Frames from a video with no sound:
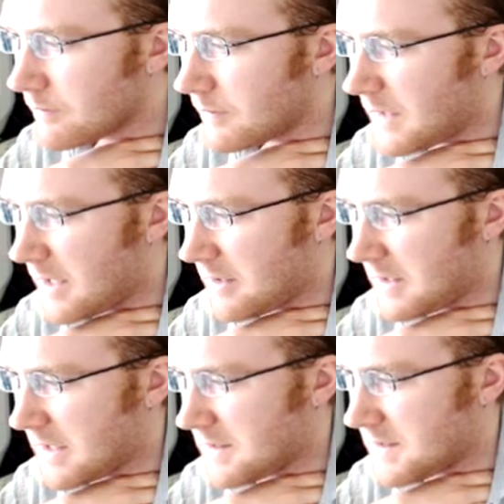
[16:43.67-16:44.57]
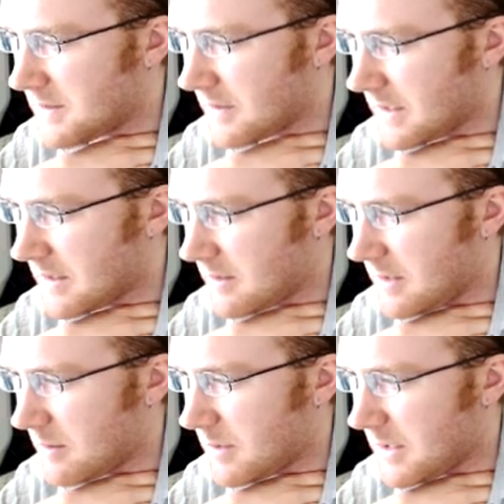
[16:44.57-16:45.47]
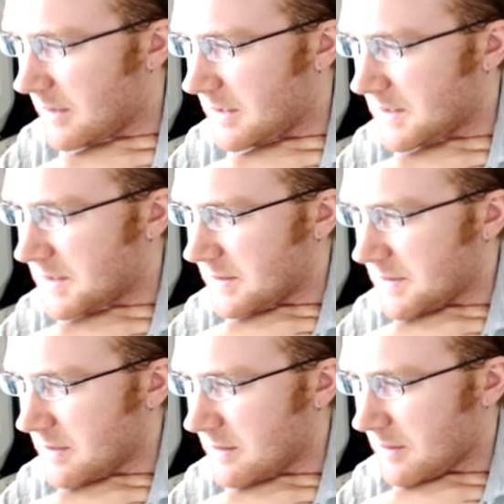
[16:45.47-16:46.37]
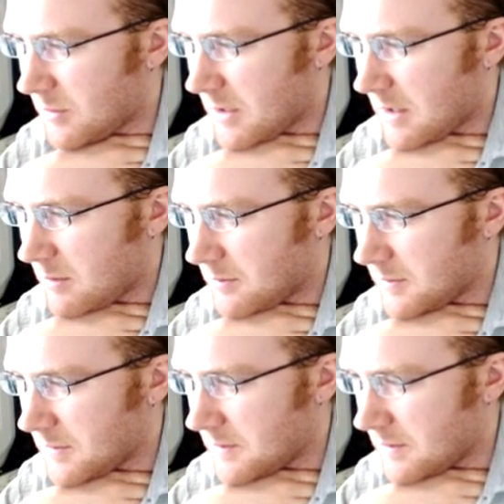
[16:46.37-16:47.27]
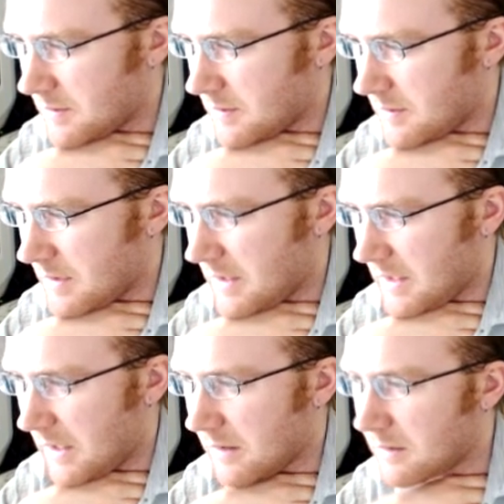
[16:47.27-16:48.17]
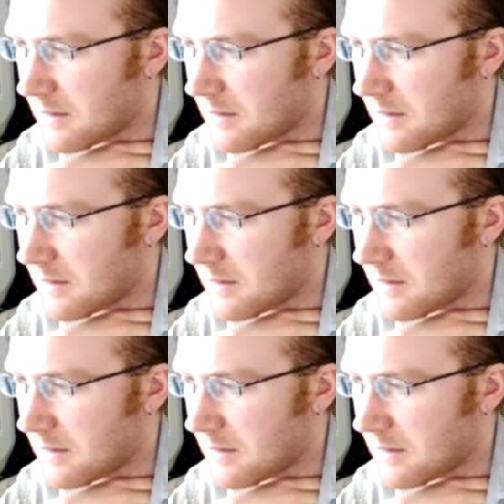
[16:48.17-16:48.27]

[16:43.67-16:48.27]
Now he can still connect in here, but now these stones aren't a problem, I think.